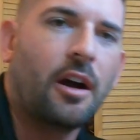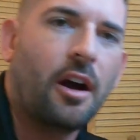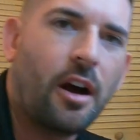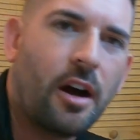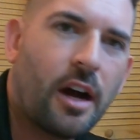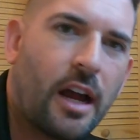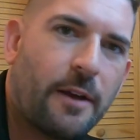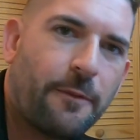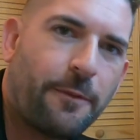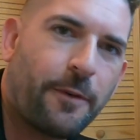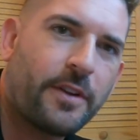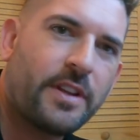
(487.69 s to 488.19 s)
All
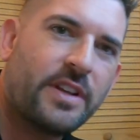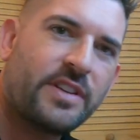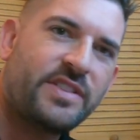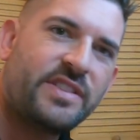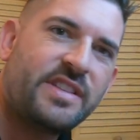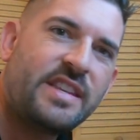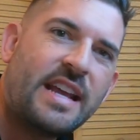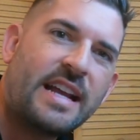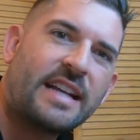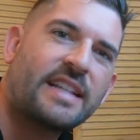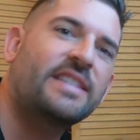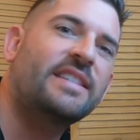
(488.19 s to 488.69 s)
right, for this
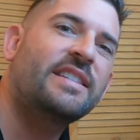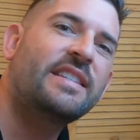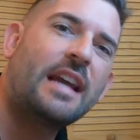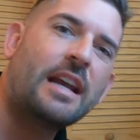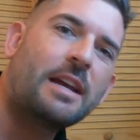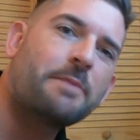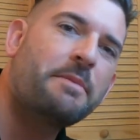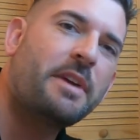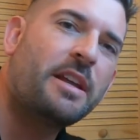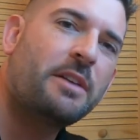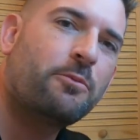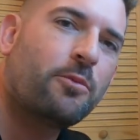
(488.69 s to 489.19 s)
next
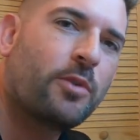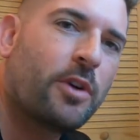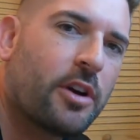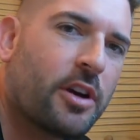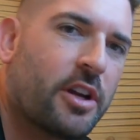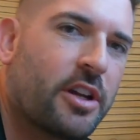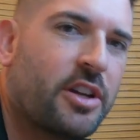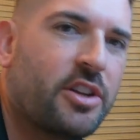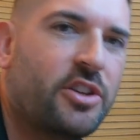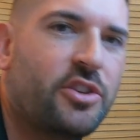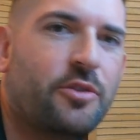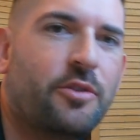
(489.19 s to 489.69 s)
segment, we're
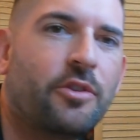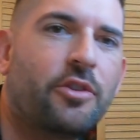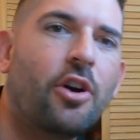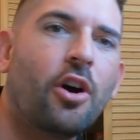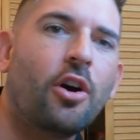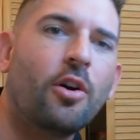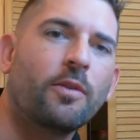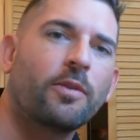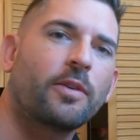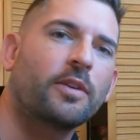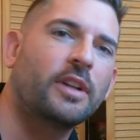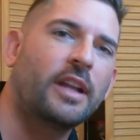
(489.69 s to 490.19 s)
gonna do an
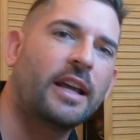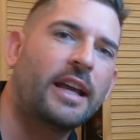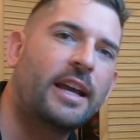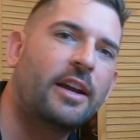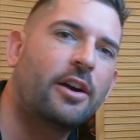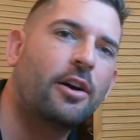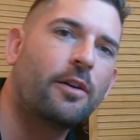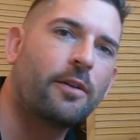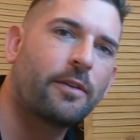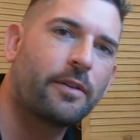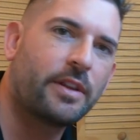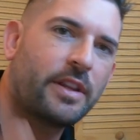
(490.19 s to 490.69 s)
overlay
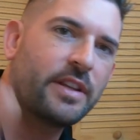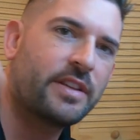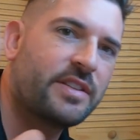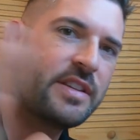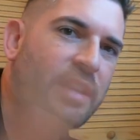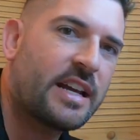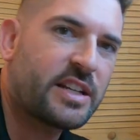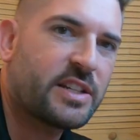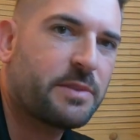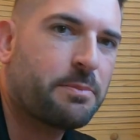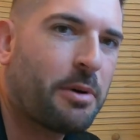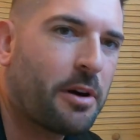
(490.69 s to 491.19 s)
over this
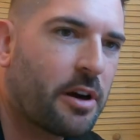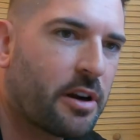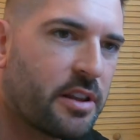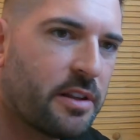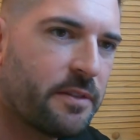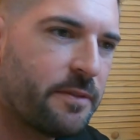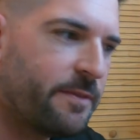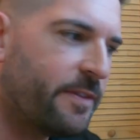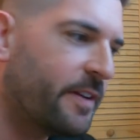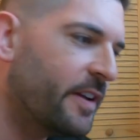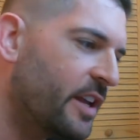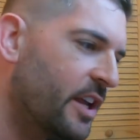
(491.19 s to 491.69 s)
next part of
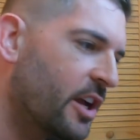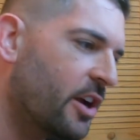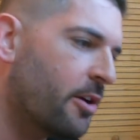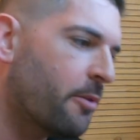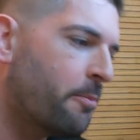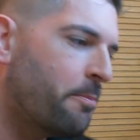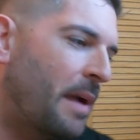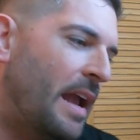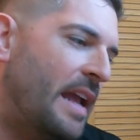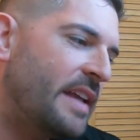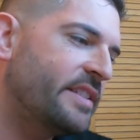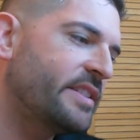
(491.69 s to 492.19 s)
the video,
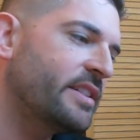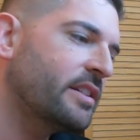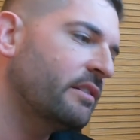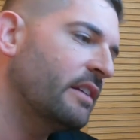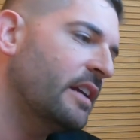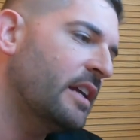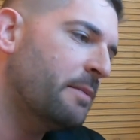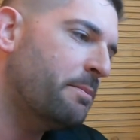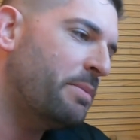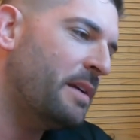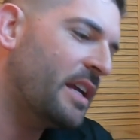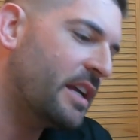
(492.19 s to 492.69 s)

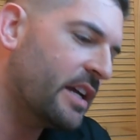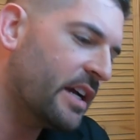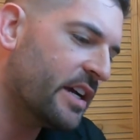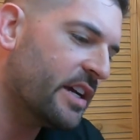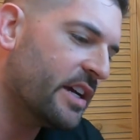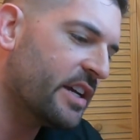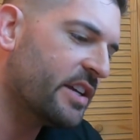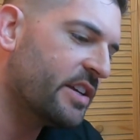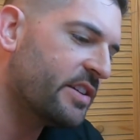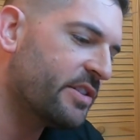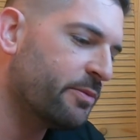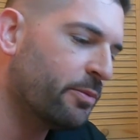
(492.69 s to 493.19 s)
basically
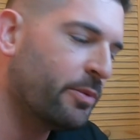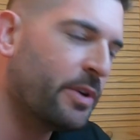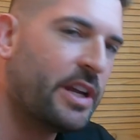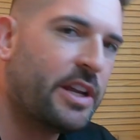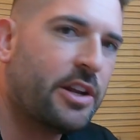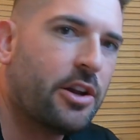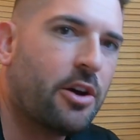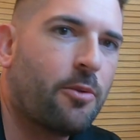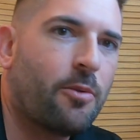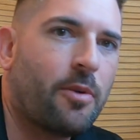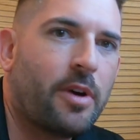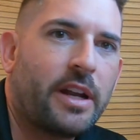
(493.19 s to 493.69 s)
because we
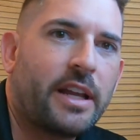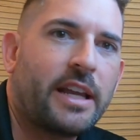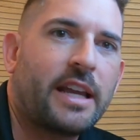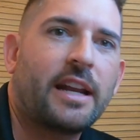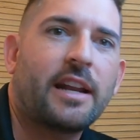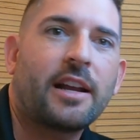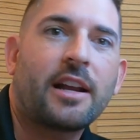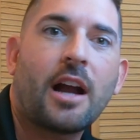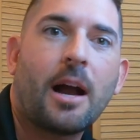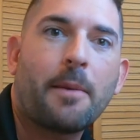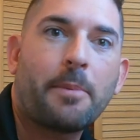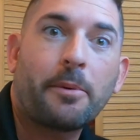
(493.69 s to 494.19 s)
don't wanna get
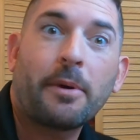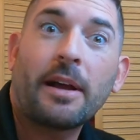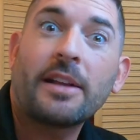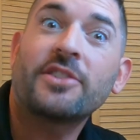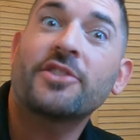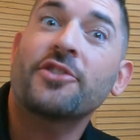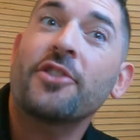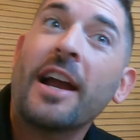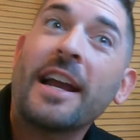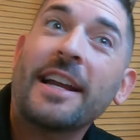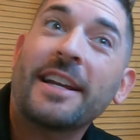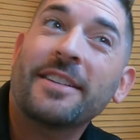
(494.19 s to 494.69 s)
a copyright
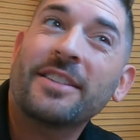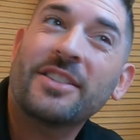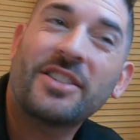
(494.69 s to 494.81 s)
strike.